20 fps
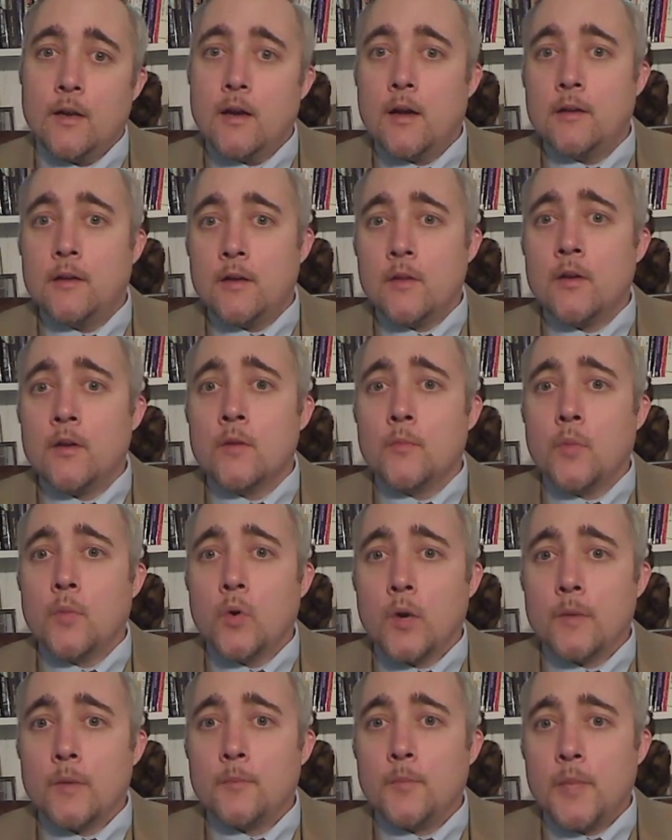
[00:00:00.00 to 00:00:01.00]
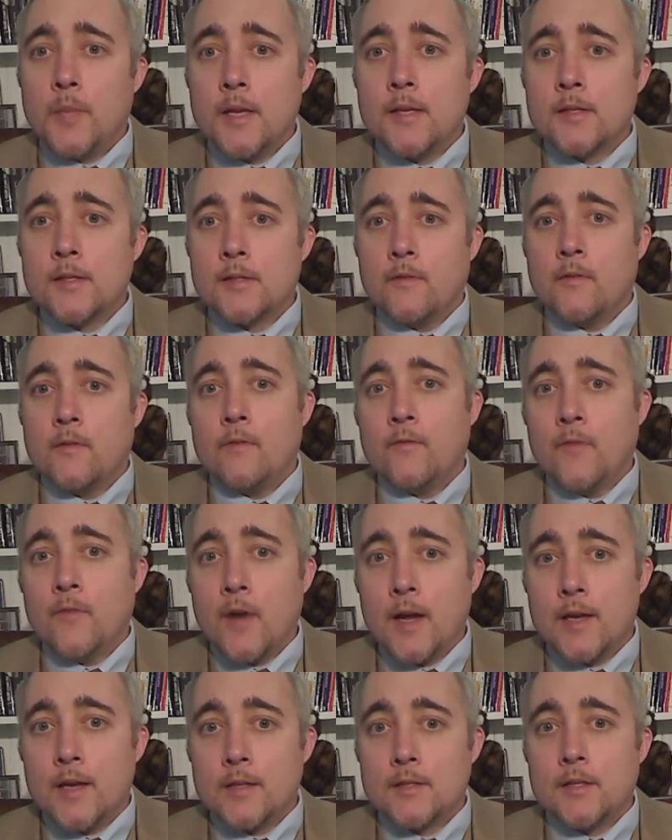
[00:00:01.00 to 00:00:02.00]
Another important piece of
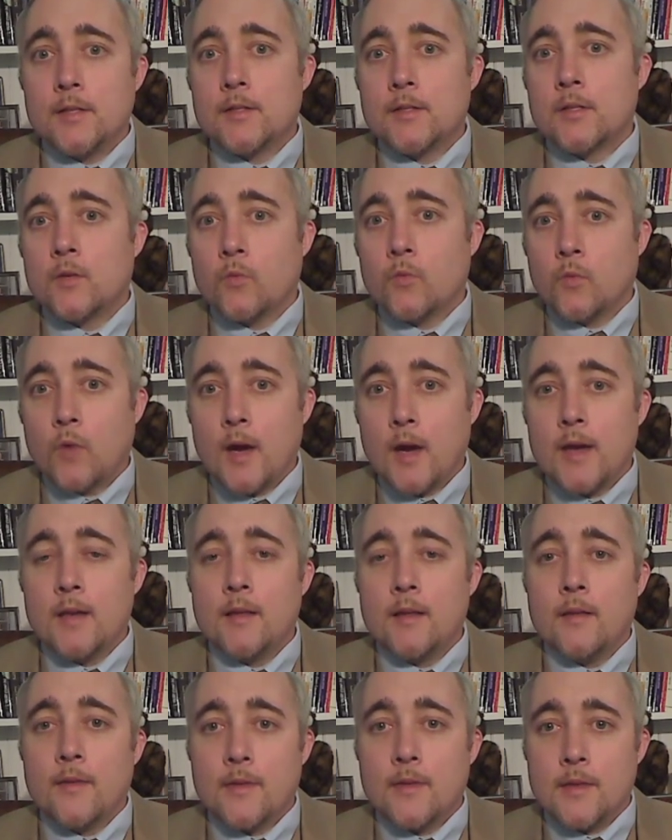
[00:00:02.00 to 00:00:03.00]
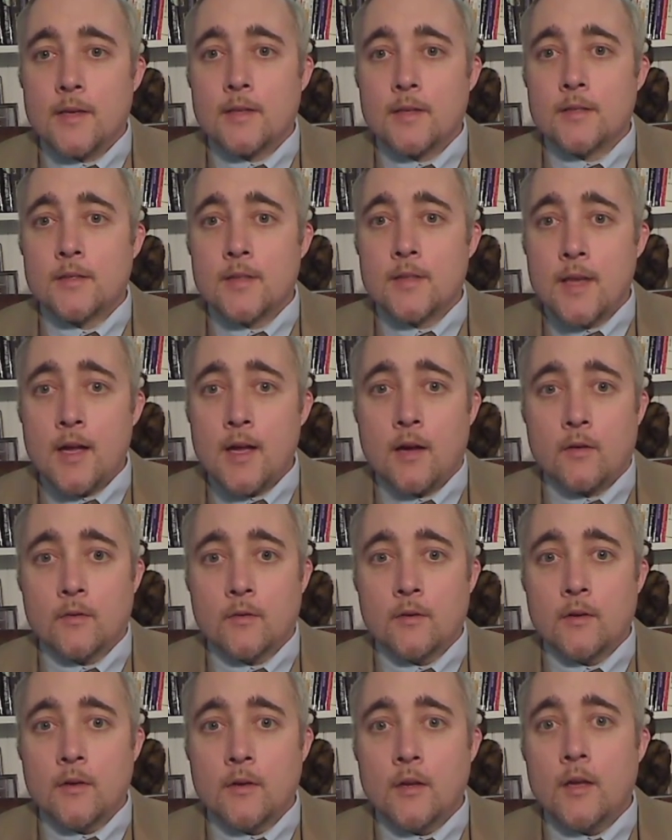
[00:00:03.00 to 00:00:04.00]
advice is to write things down.
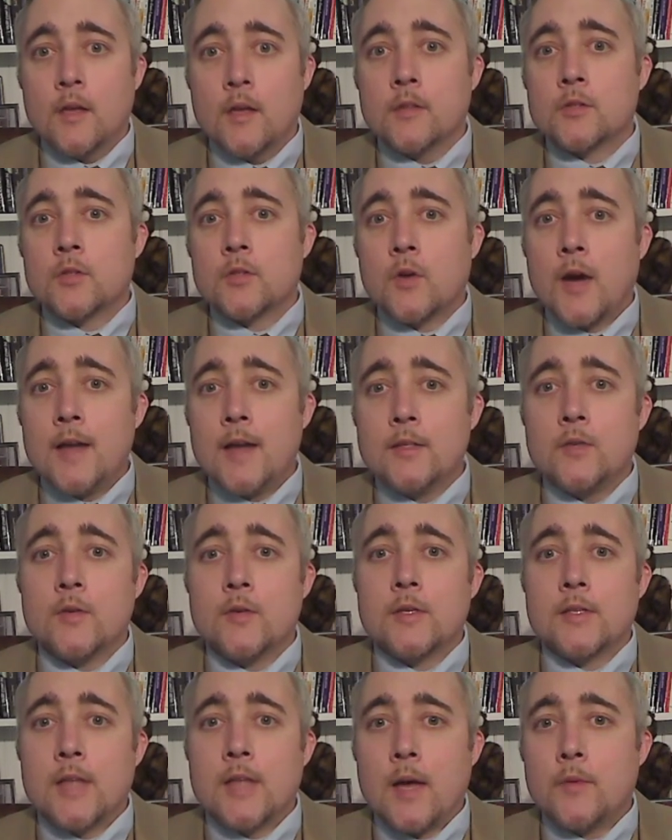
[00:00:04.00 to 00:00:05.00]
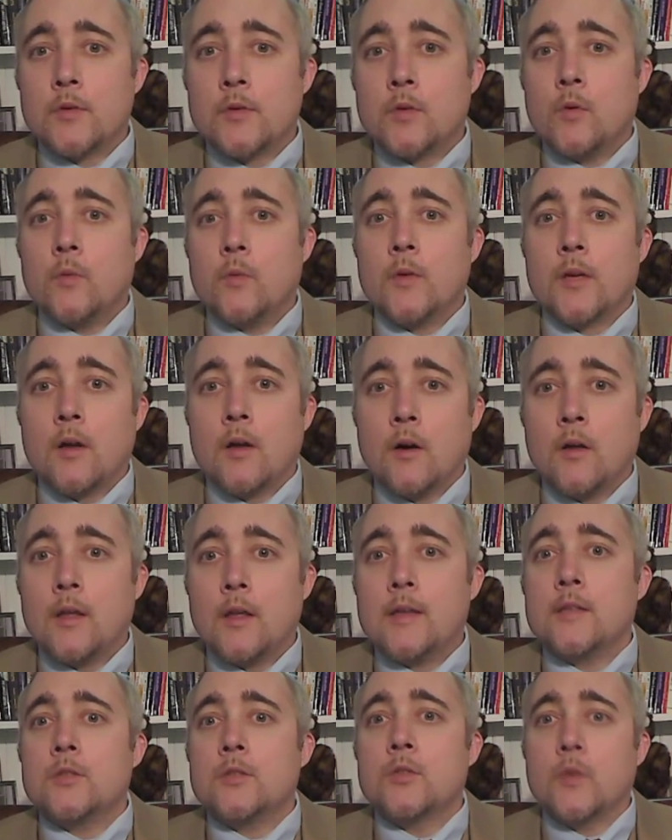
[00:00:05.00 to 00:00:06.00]
Try to establish what we call
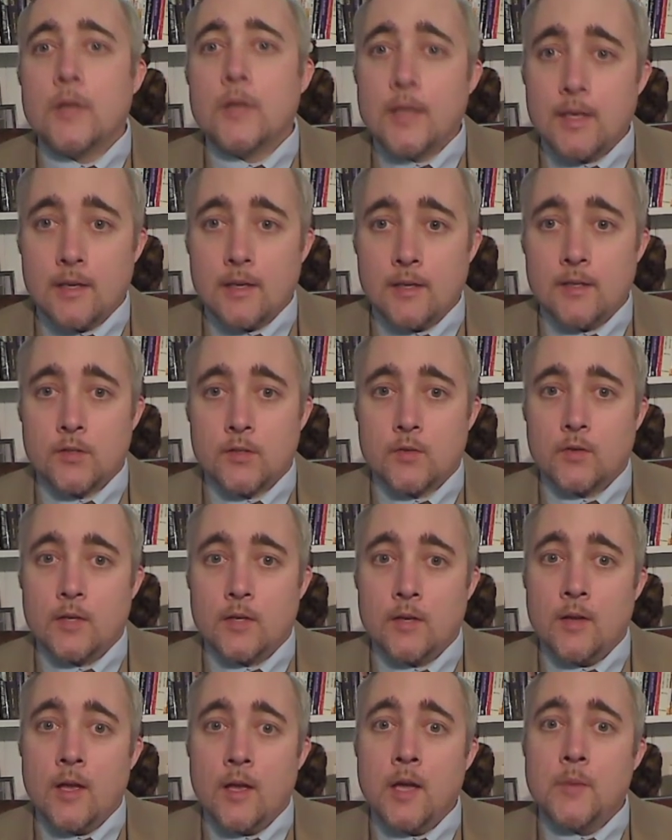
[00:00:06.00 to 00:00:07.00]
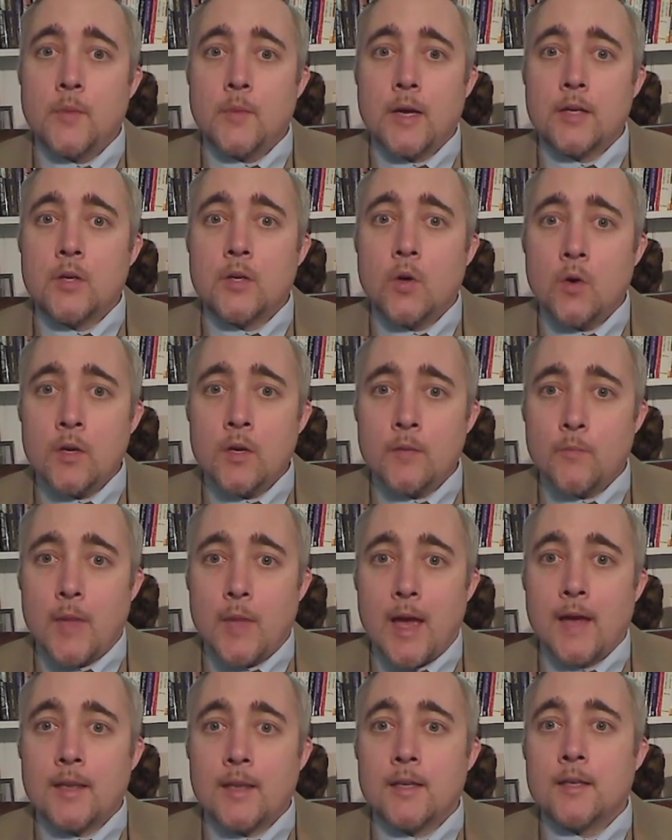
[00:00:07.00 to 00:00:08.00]
a drinking history by going
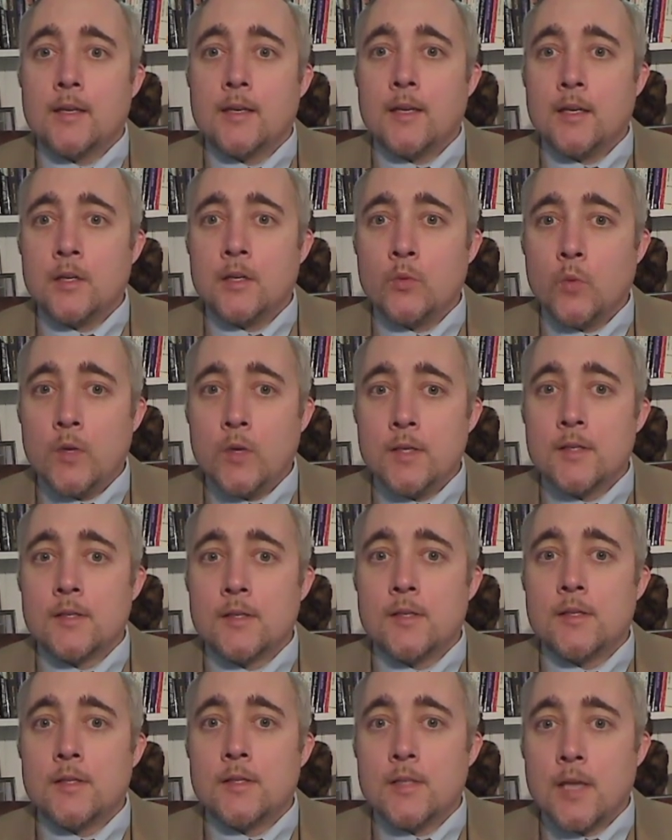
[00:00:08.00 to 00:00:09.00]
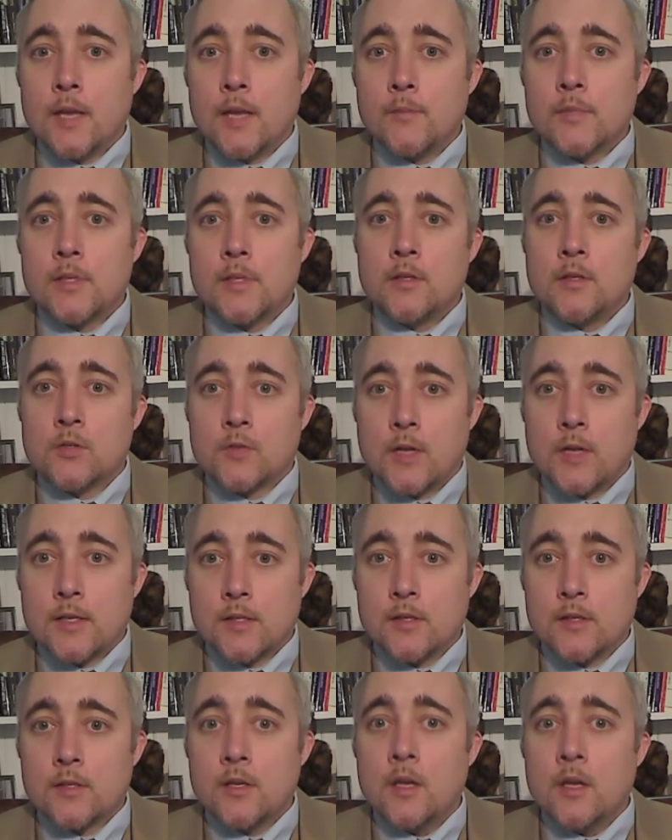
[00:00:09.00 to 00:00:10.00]
back and getting witnesses' names and
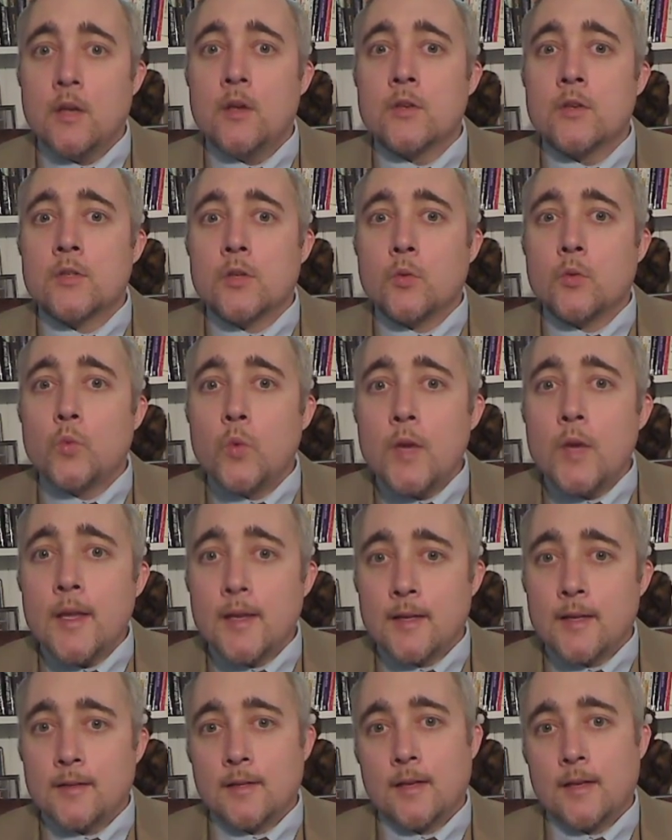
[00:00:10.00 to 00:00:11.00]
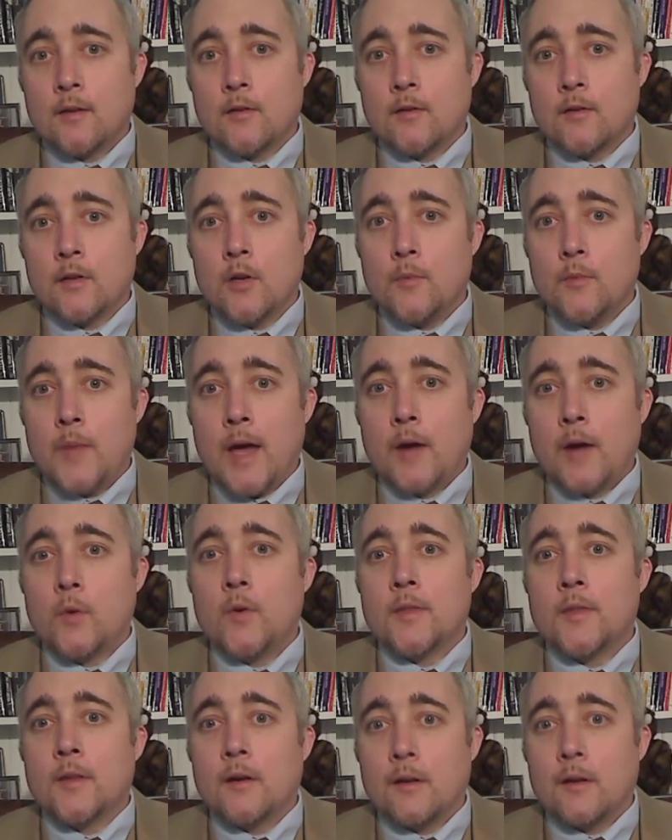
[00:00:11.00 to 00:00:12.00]
addresses so we can later go back
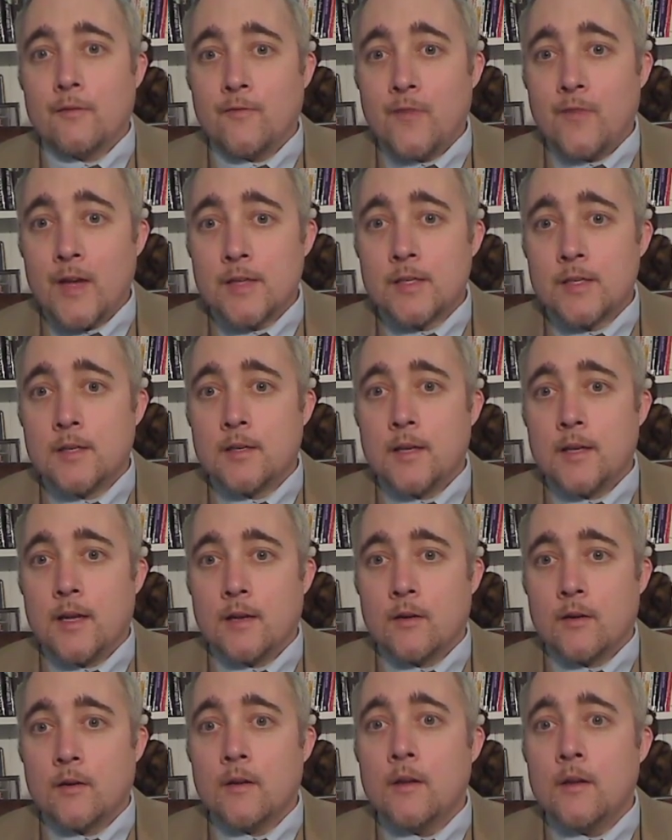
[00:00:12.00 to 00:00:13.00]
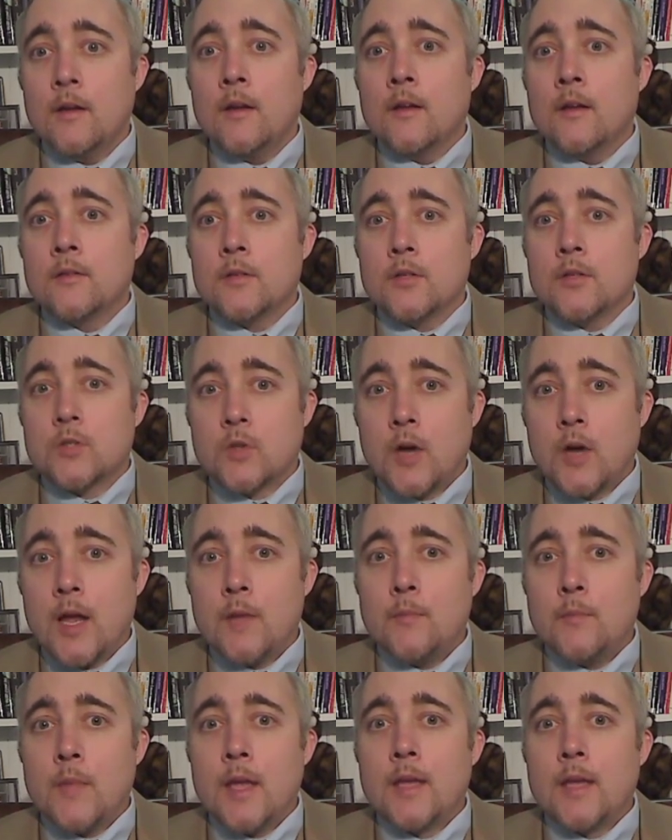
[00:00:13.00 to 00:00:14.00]
with our investigator to try
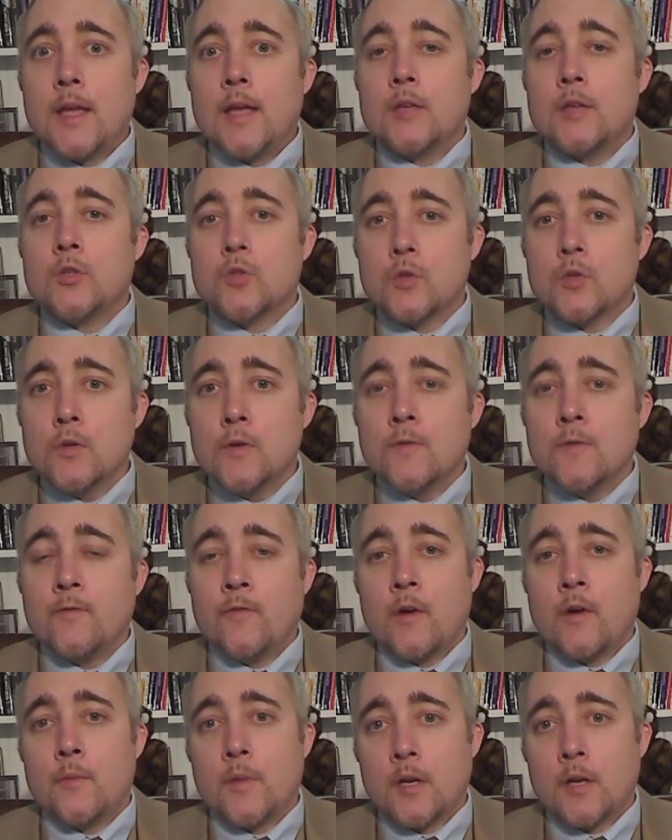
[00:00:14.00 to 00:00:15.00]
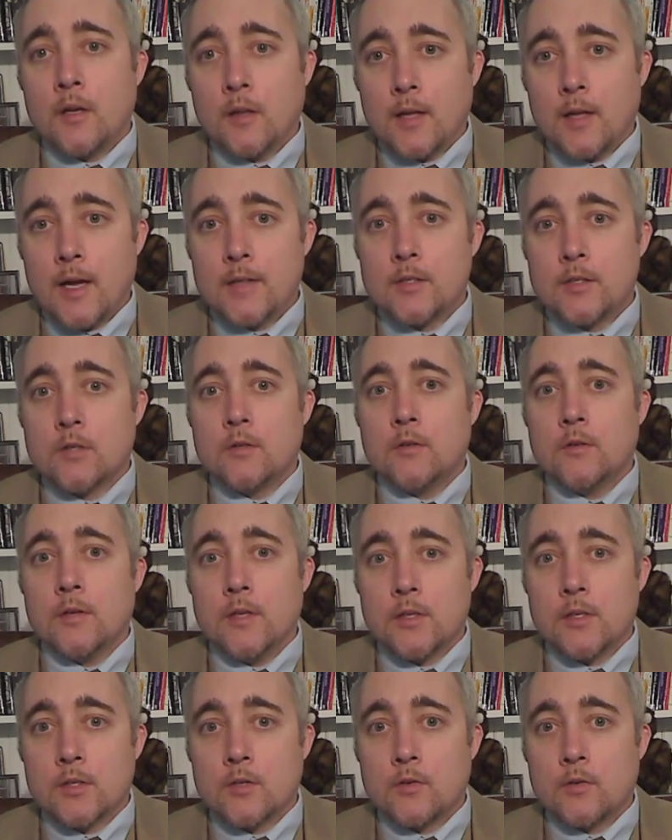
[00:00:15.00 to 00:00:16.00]
and make a true pharmacological
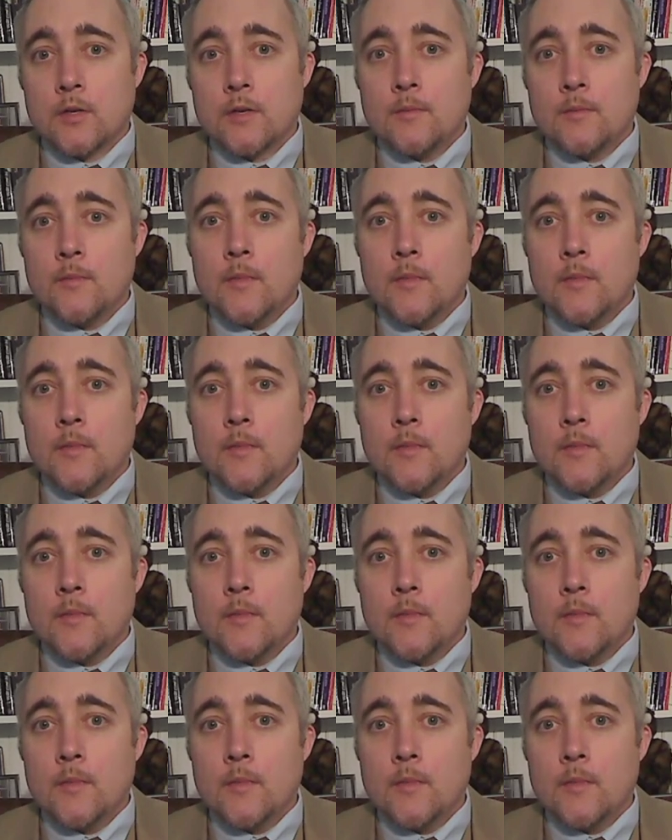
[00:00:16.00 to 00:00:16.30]
history.